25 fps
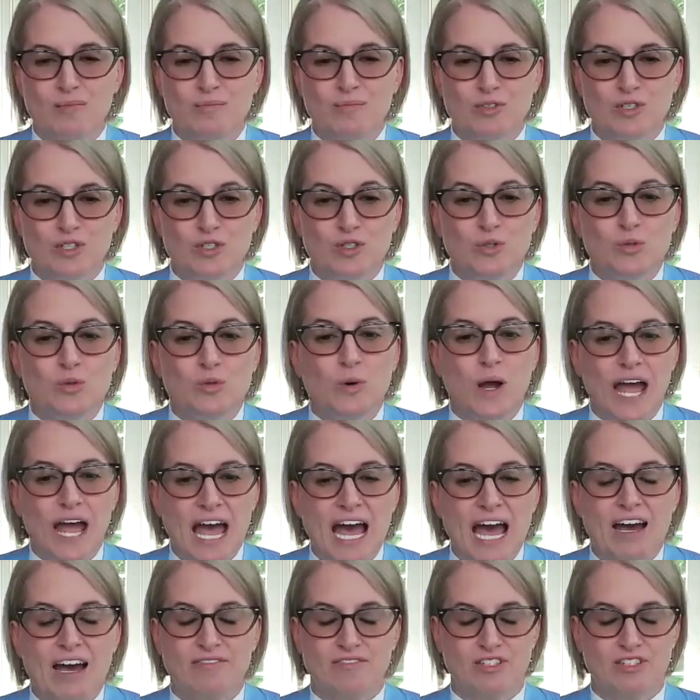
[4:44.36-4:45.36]
You
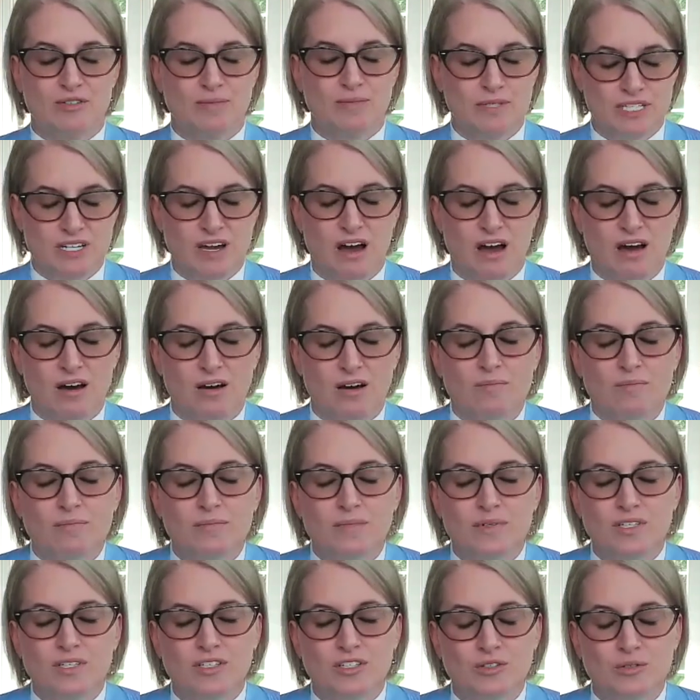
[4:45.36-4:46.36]
have to
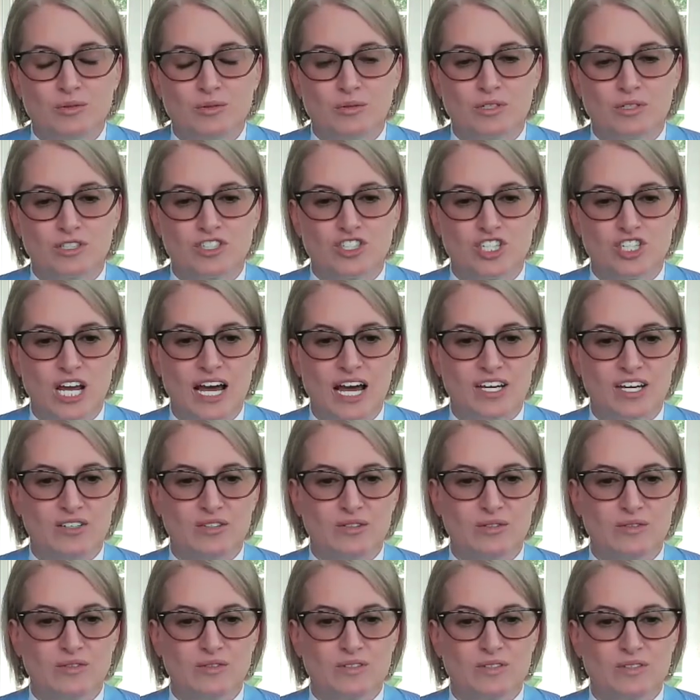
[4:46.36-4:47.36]
become your
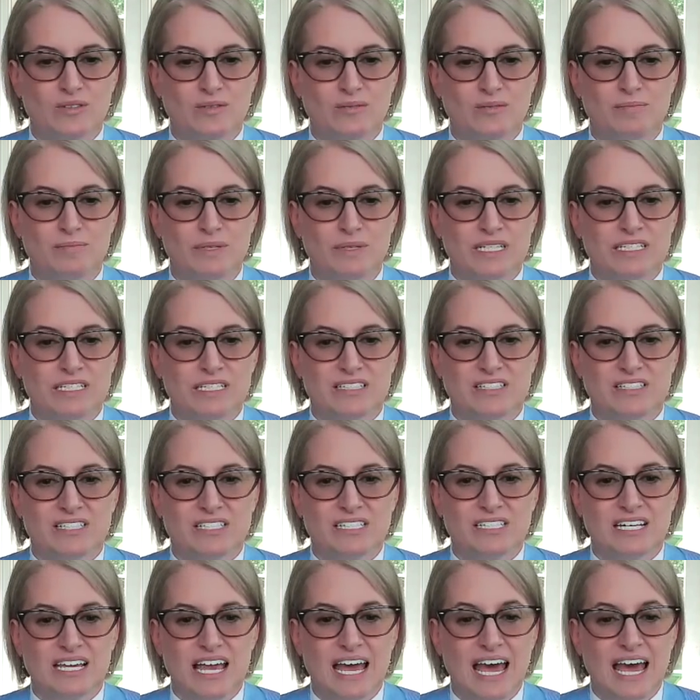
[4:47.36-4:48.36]
child's
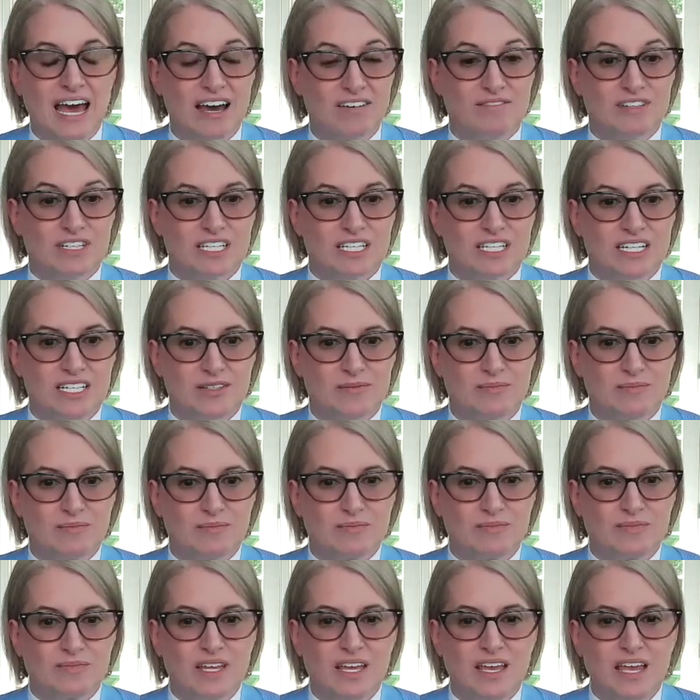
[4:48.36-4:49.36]
biggest advocate.
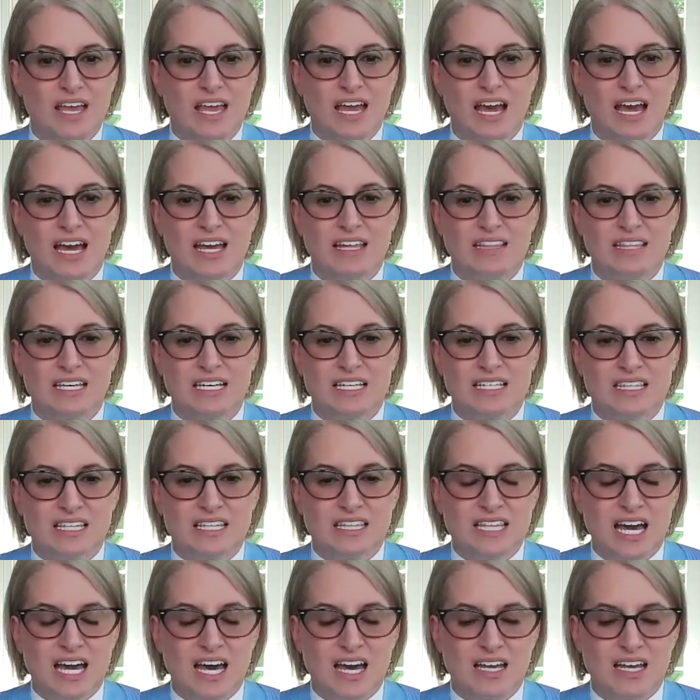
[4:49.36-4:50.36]
I think
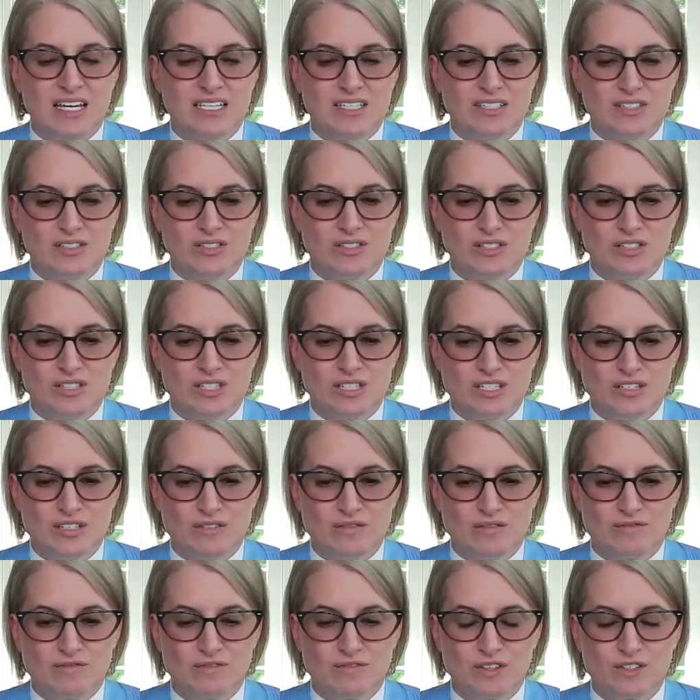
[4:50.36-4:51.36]
that that is
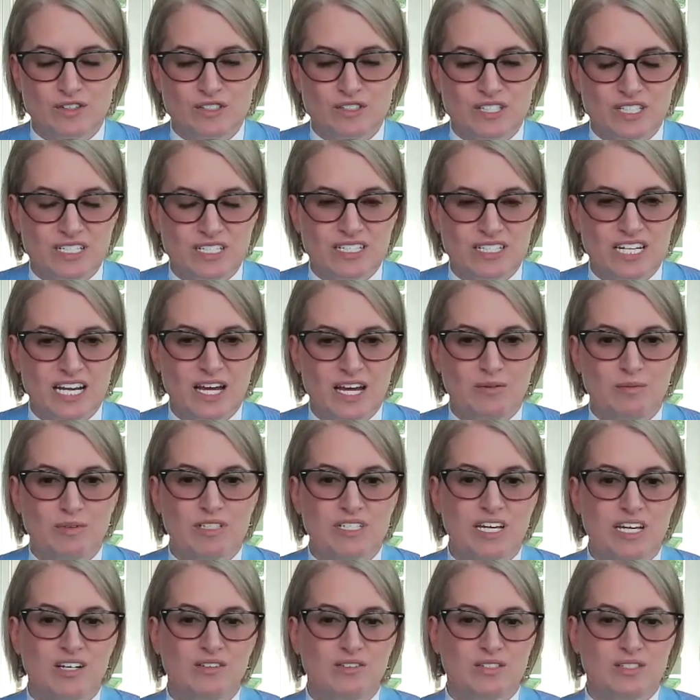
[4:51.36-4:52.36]
the first thing that I would
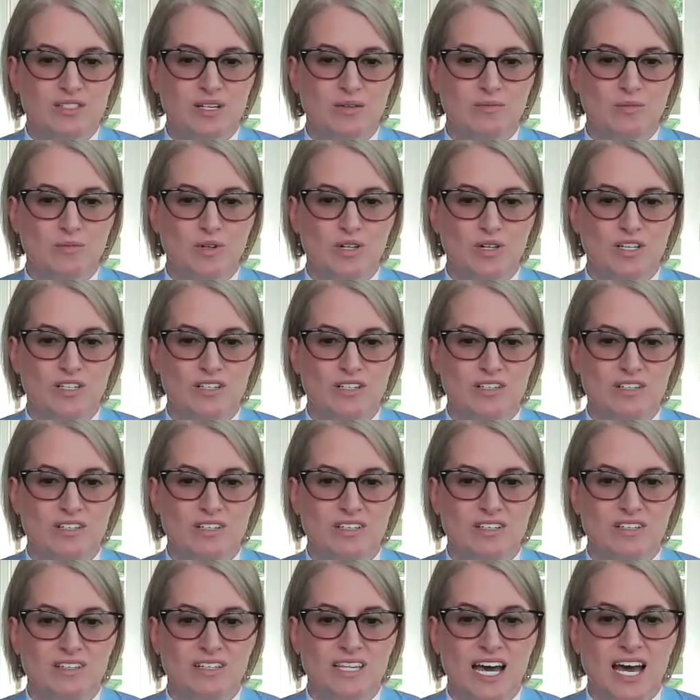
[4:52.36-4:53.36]
tell someone
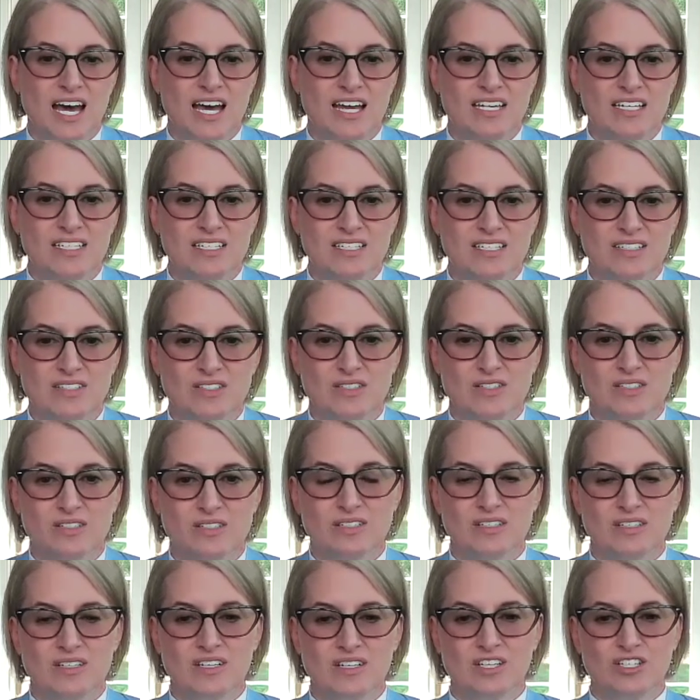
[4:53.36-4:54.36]
that
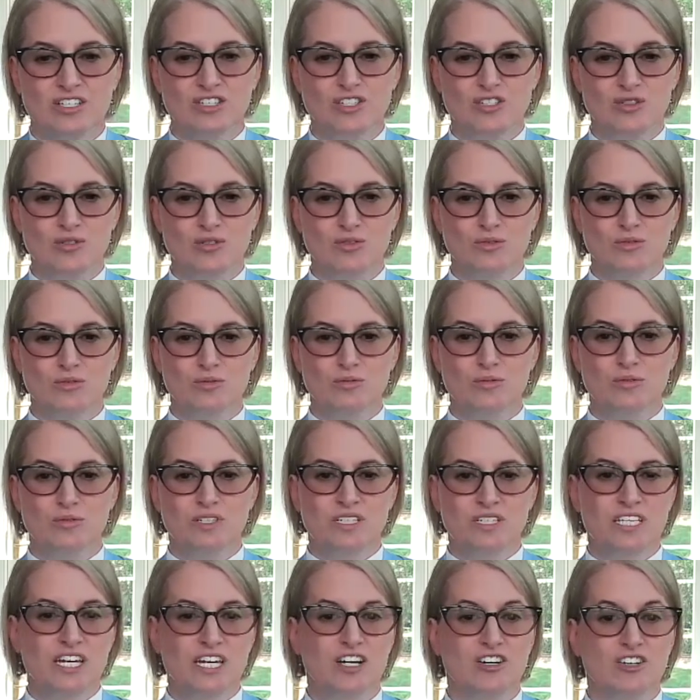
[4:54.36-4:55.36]
is a new
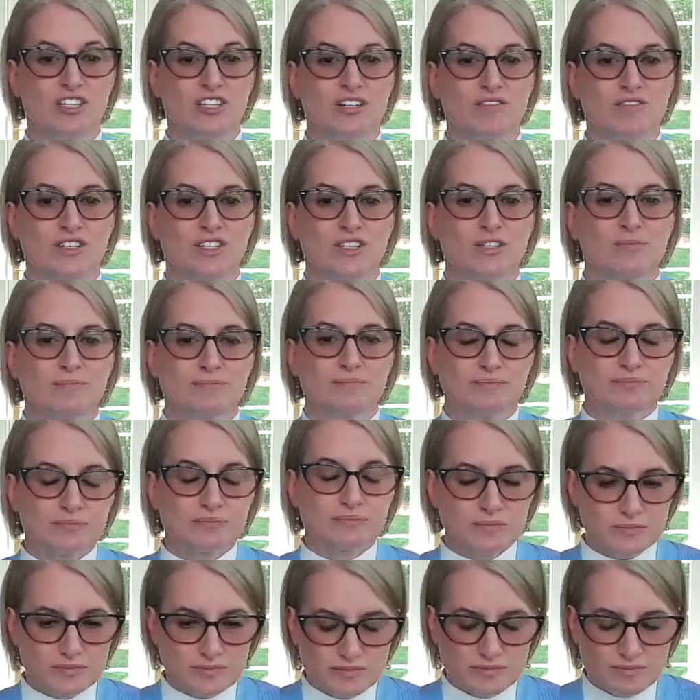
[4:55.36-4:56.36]
caregiver,
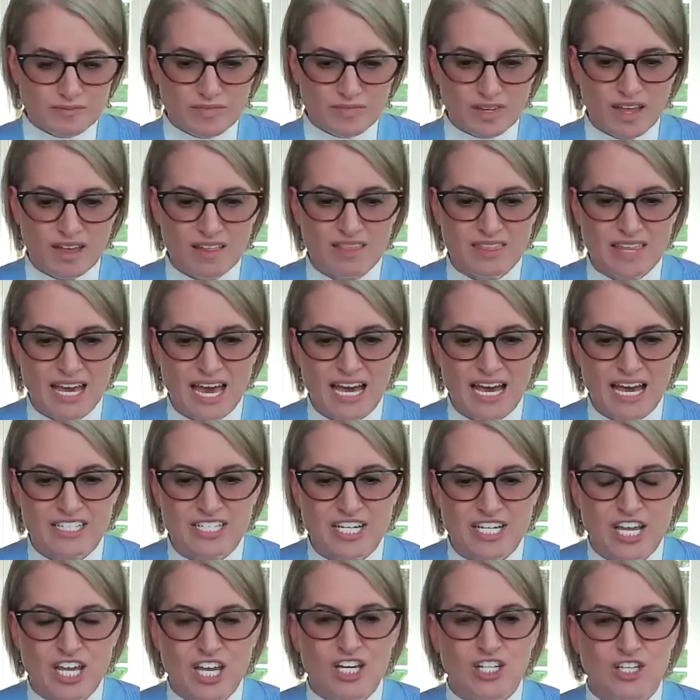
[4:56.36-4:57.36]
that
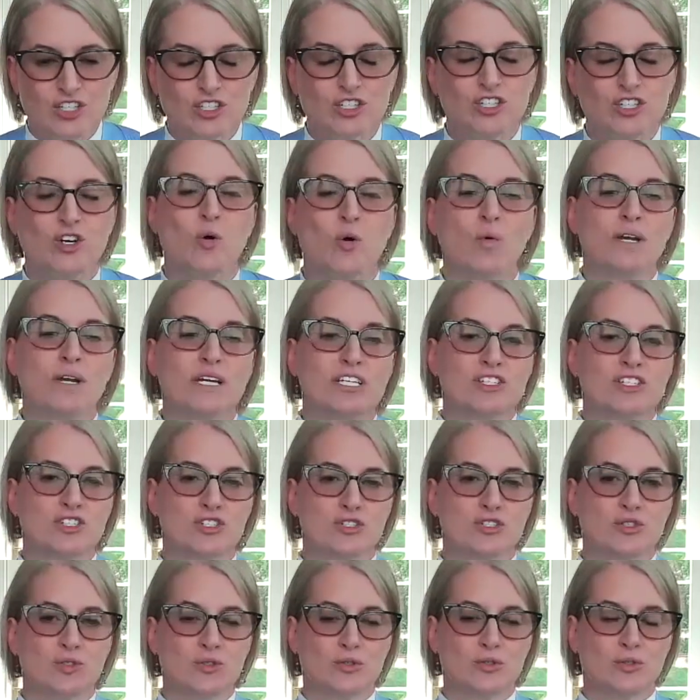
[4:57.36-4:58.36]
you're going
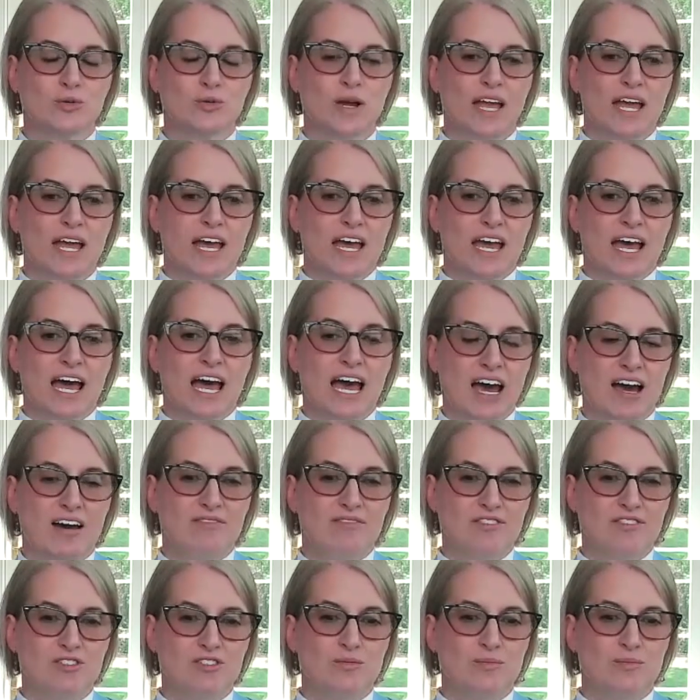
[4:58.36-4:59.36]
to
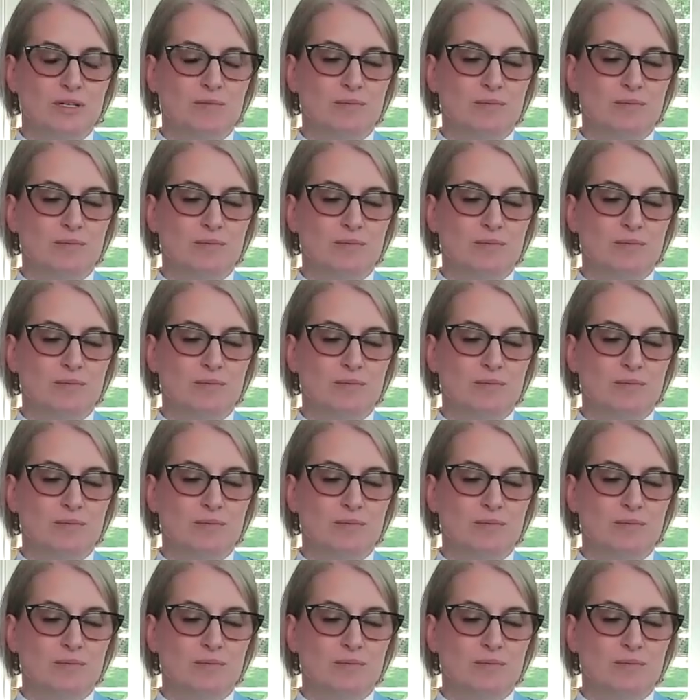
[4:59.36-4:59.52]
have to be